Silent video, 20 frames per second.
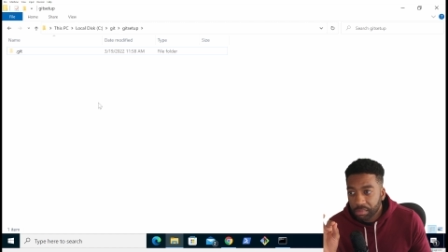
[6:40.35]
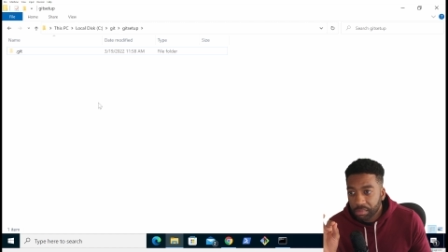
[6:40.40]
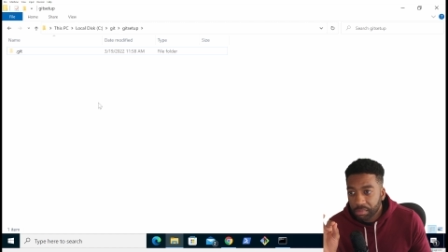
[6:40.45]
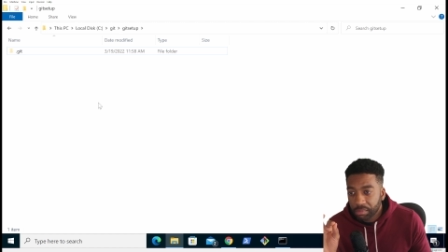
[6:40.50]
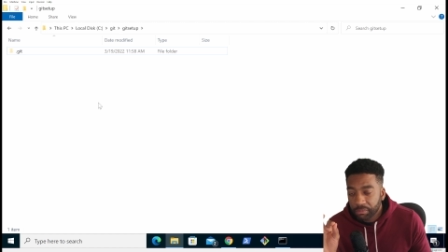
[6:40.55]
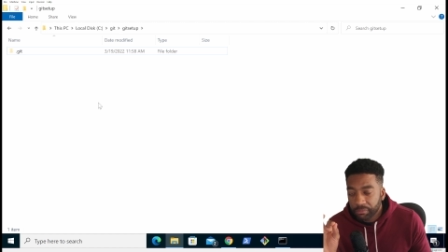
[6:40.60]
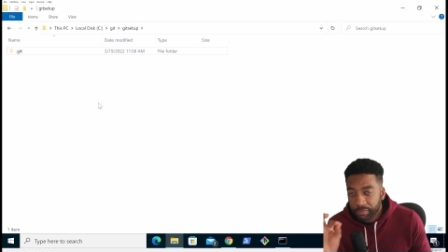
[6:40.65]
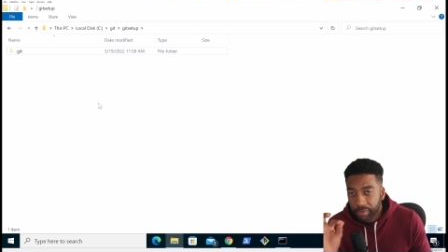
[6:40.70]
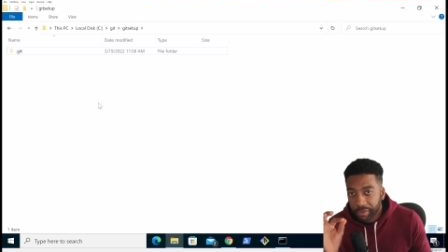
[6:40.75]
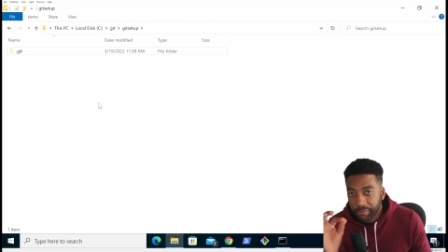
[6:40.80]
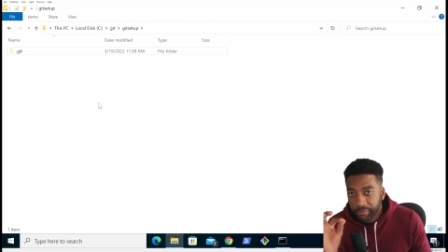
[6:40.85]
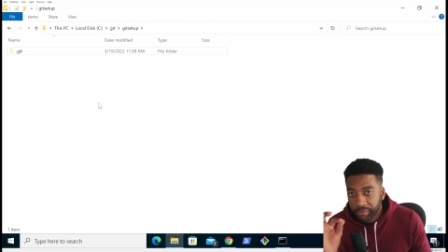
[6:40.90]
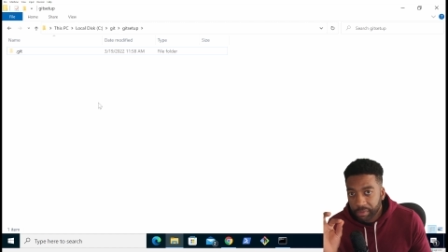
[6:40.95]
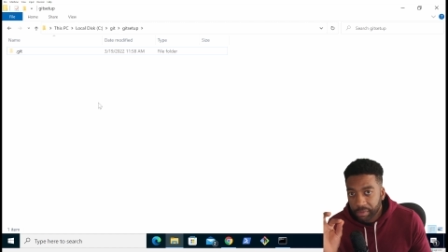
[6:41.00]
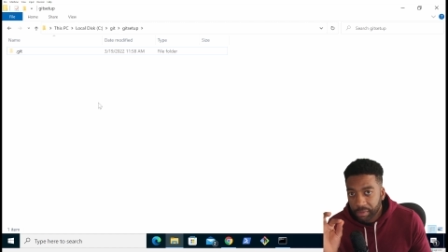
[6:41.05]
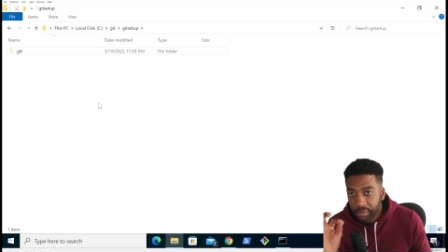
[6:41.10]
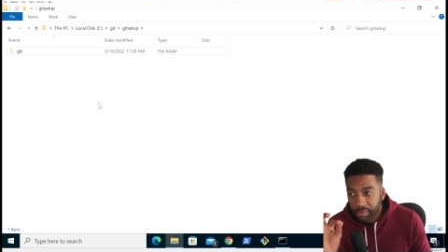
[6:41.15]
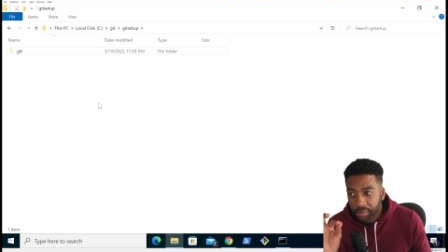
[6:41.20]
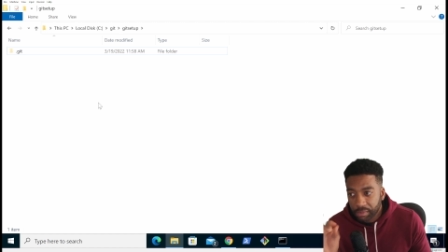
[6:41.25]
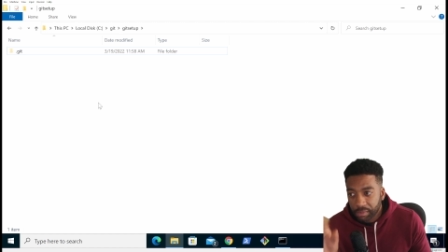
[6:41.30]
forever,
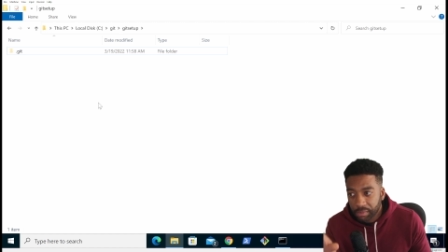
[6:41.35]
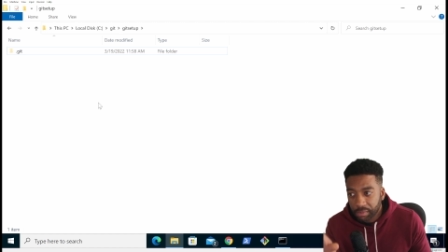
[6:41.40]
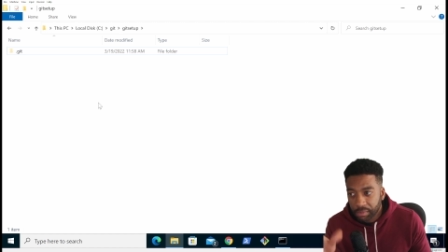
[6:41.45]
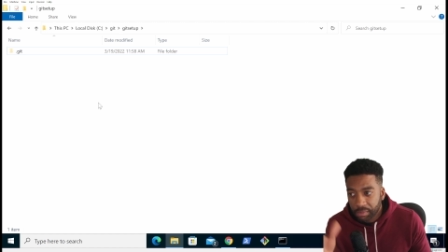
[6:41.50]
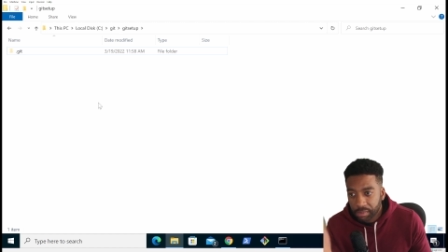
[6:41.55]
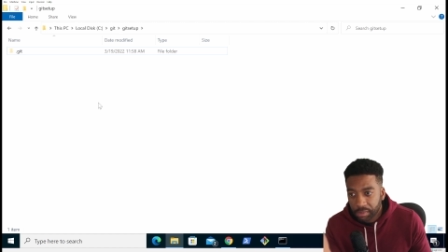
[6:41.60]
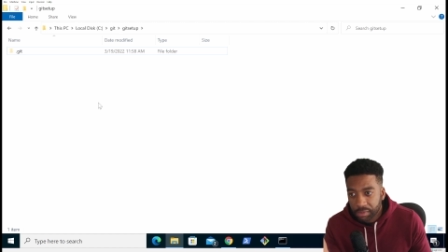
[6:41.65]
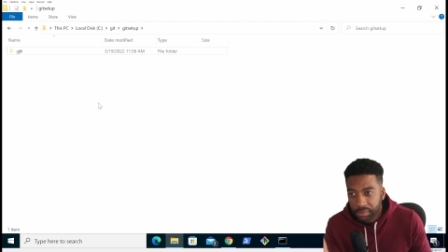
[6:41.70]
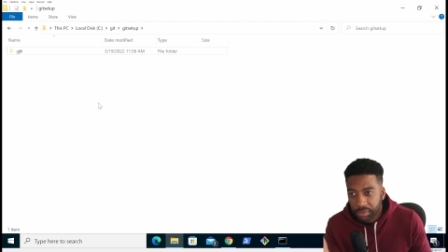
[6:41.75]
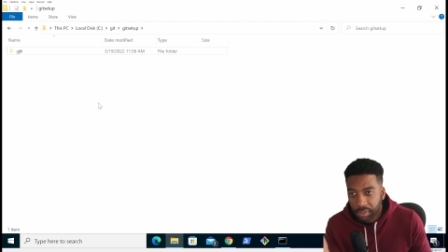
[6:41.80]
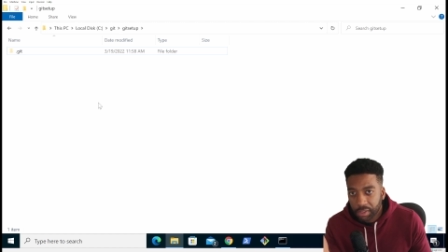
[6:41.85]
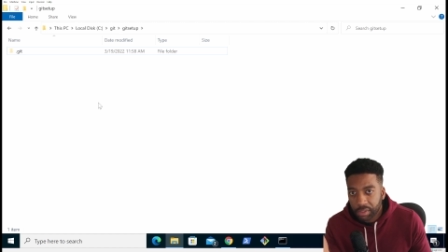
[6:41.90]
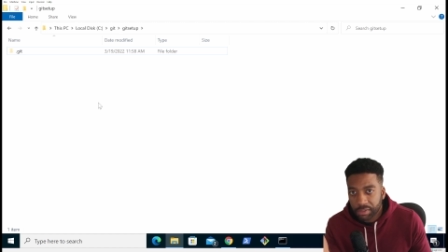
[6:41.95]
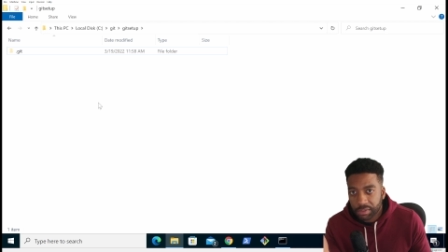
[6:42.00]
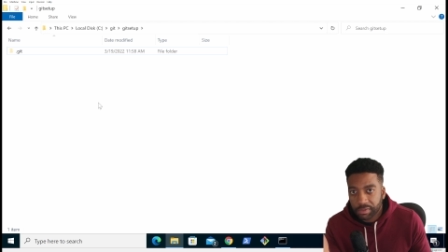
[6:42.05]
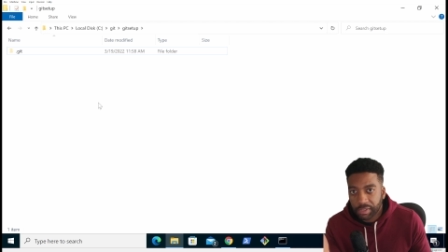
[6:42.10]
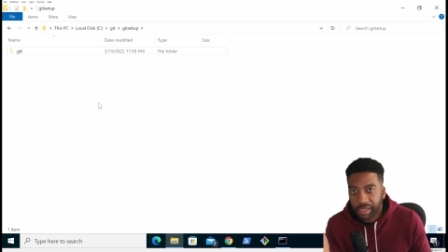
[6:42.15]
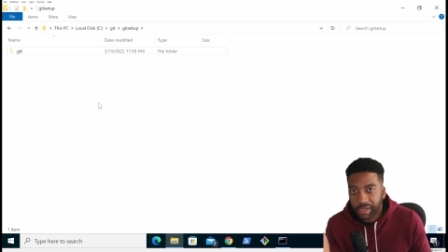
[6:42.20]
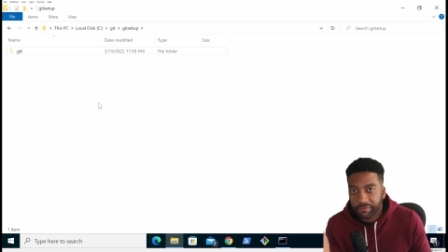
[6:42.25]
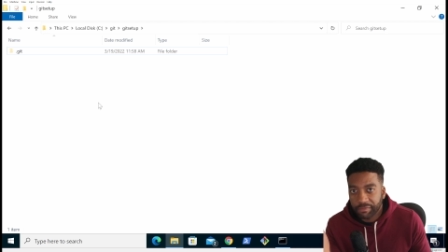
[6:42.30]
as long as you
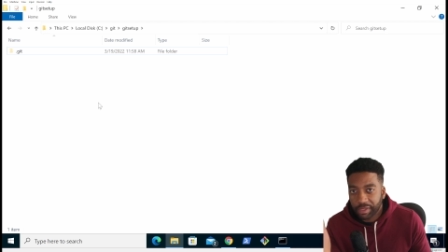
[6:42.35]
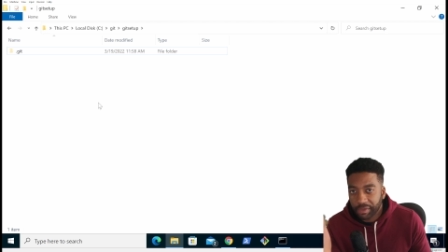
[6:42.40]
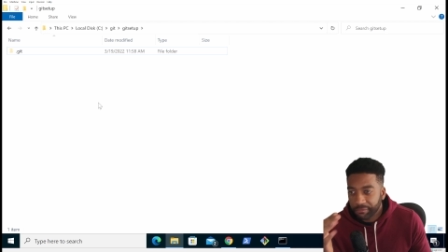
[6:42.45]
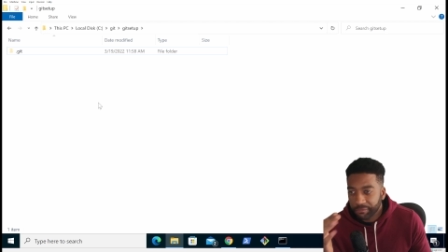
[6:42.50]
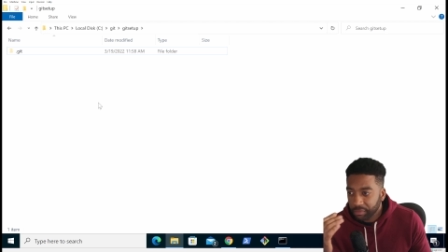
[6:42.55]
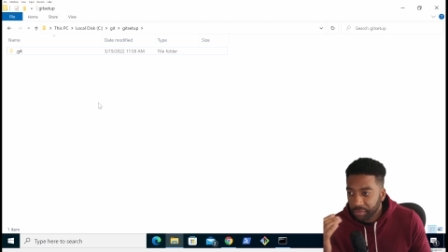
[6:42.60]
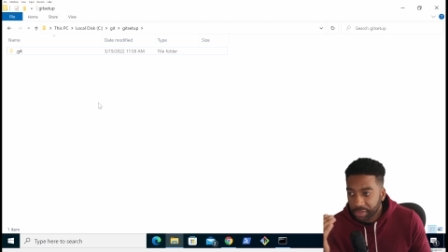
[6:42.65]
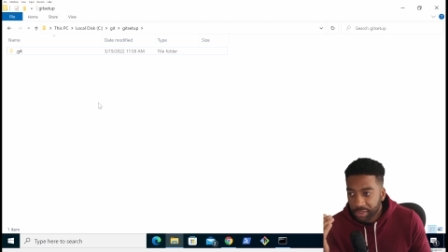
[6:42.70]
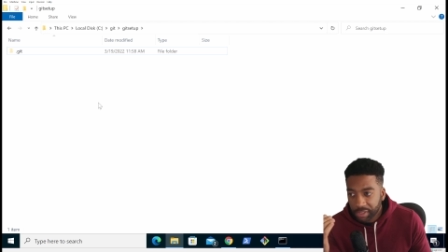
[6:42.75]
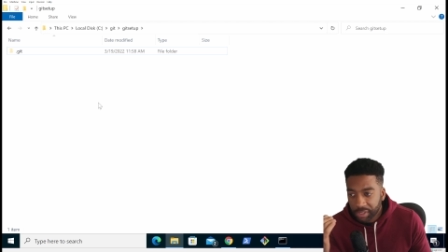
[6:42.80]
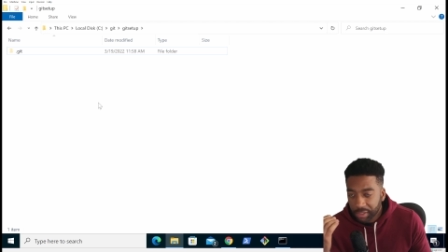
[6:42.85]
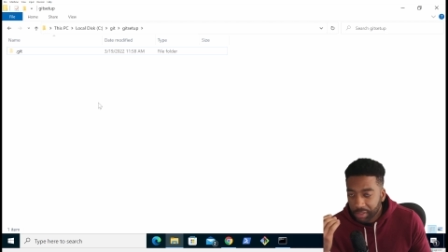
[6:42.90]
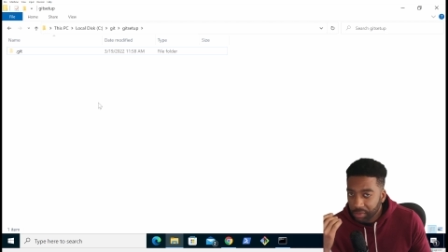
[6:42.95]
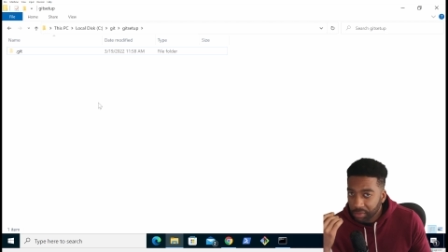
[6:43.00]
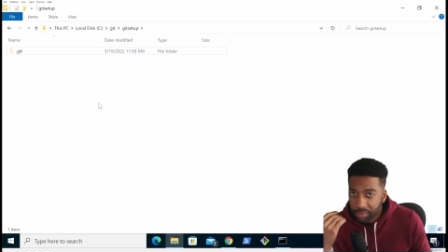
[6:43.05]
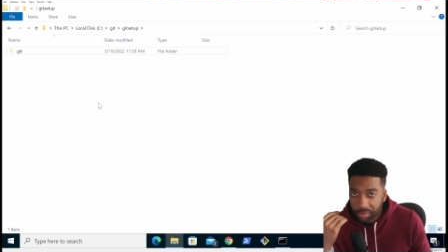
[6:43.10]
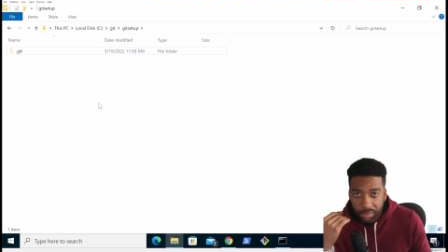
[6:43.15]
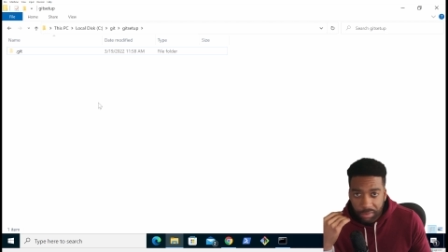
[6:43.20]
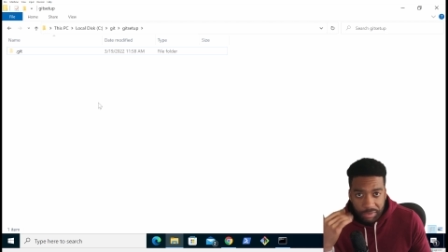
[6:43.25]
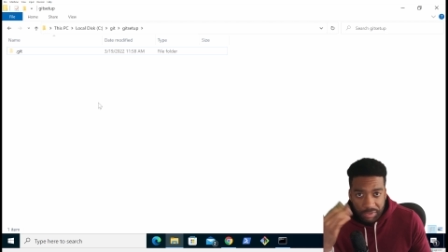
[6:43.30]
have that. If you delete it,
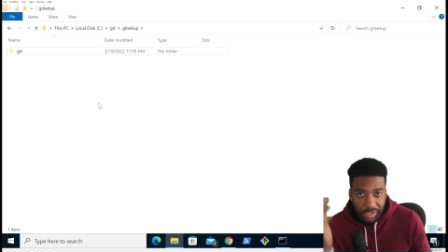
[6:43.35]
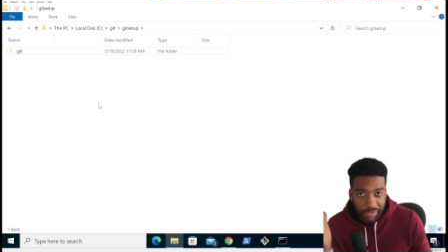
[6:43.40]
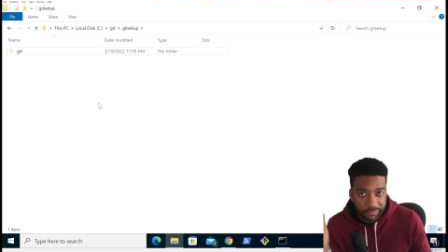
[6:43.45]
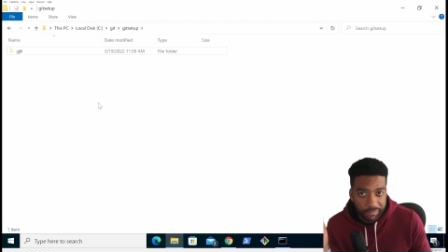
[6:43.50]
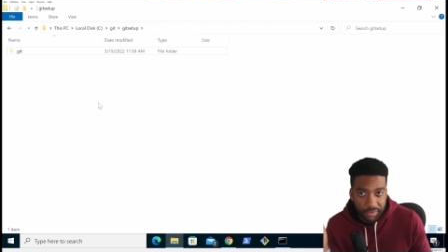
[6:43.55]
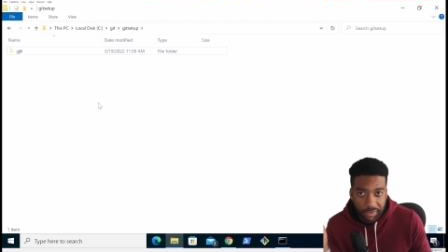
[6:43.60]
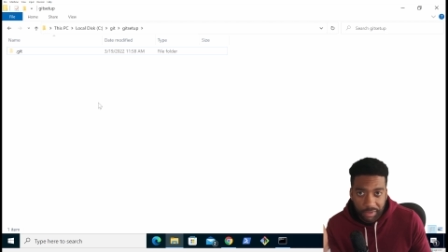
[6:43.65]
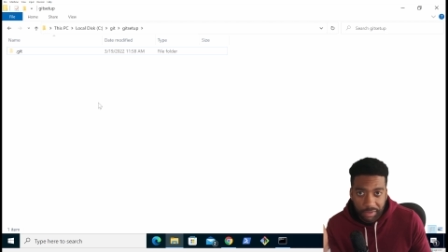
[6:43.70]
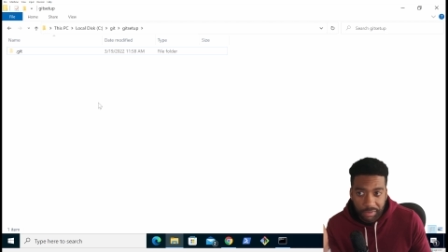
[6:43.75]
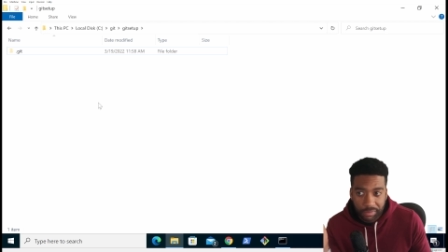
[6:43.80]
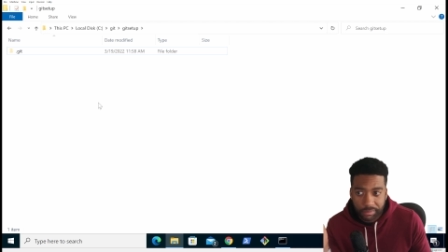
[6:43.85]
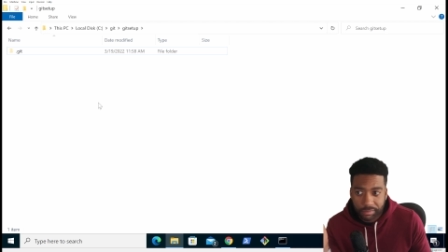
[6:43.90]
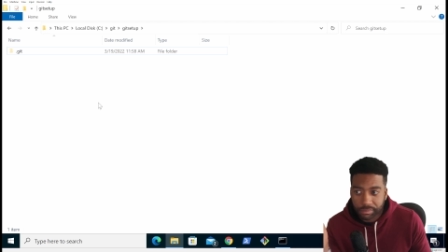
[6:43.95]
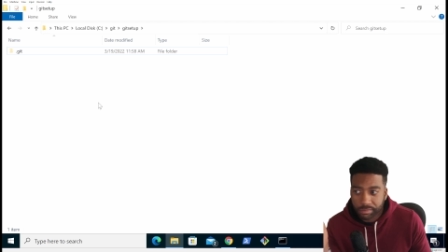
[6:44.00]
you lose everything.